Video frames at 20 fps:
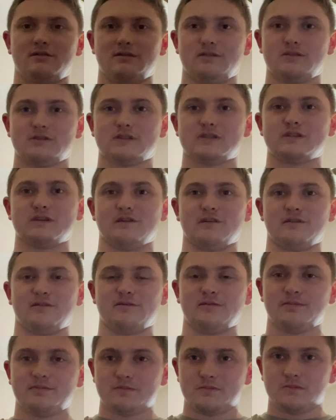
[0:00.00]

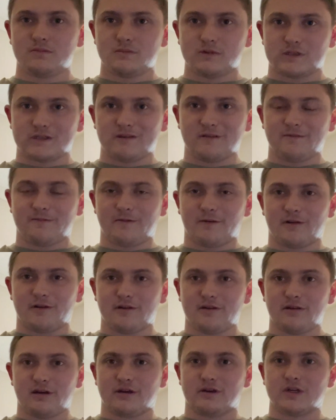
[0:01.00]
So
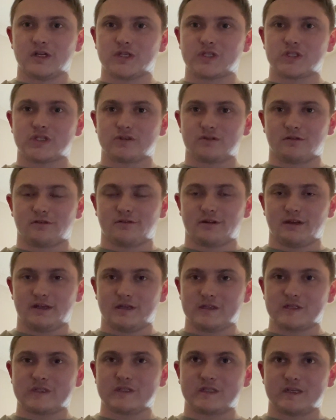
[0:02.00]
far, a good story
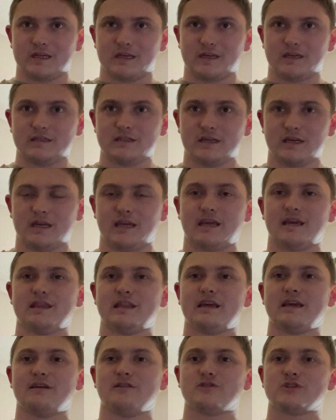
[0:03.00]
is said, and
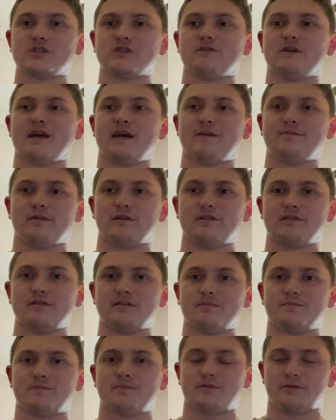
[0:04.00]
they also have a
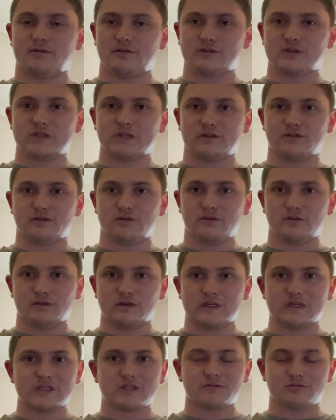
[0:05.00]
good person who
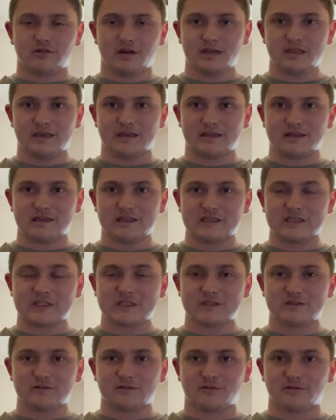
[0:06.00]
is writing this
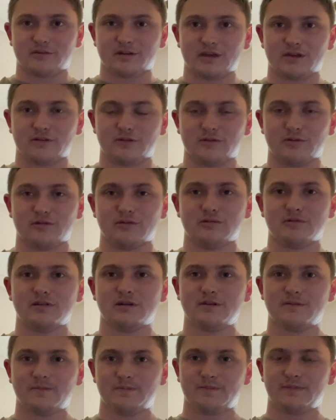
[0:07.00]
story, who
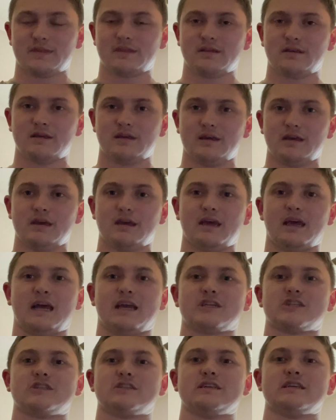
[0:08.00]

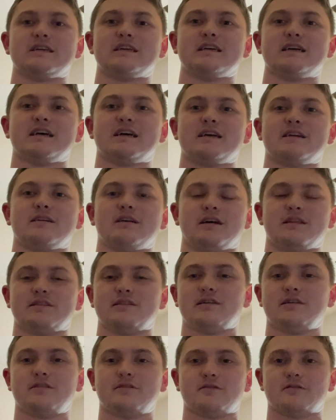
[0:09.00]
actually got
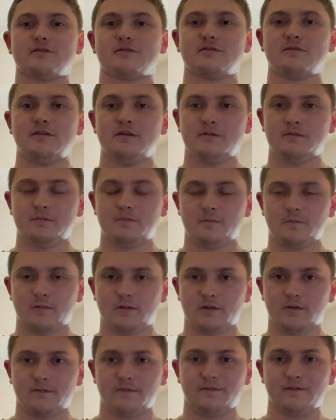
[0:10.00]
another
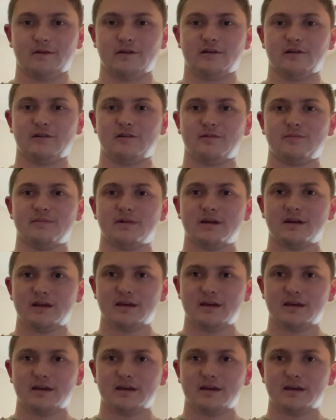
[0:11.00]
film